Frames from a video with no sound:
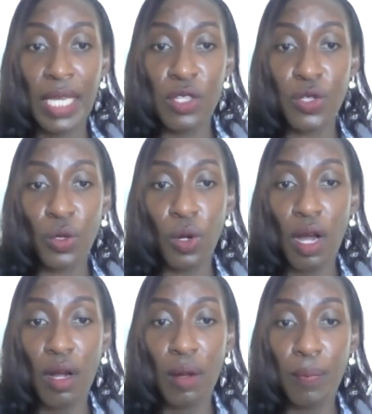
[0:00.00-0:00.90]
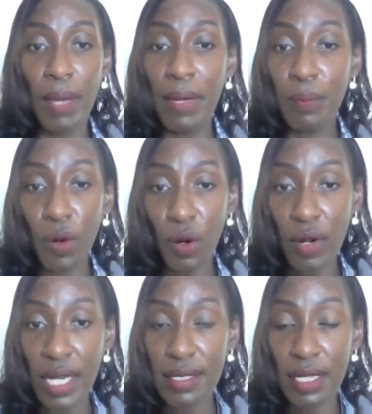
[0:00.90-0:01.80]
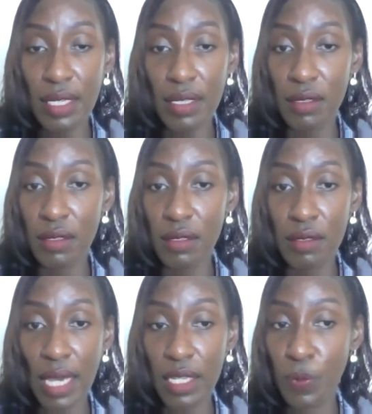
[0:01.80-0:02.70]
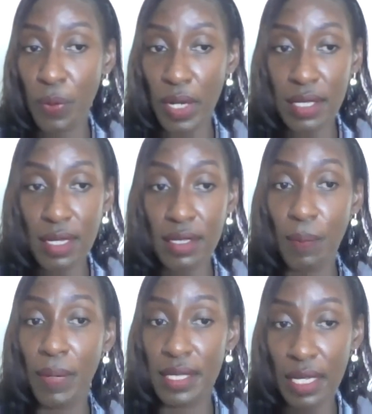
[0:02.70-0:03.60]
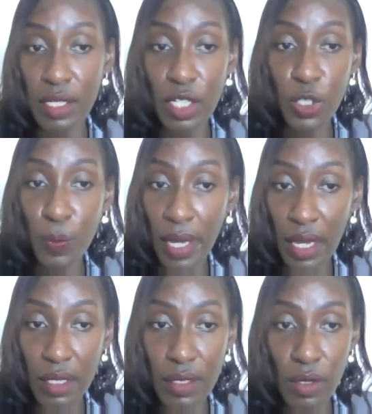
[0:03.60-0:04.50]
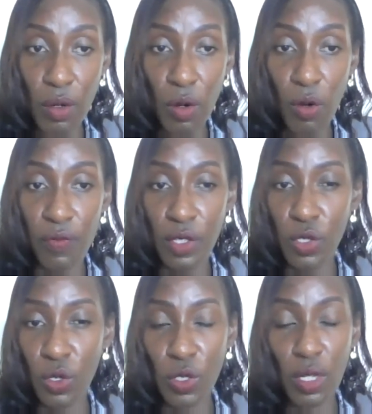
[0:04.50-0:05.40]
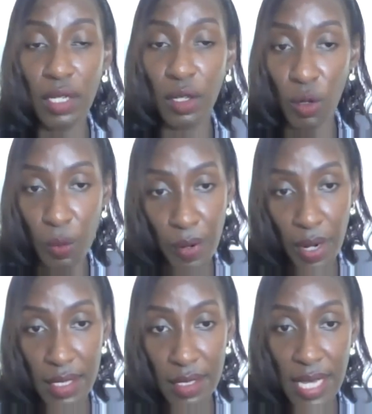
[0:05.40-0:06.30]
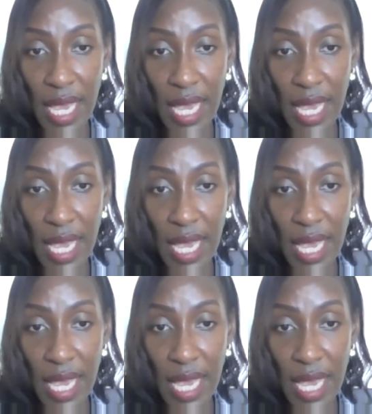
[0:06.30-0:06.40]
So payment progress is expressed as a percentage paid of the total unlock price.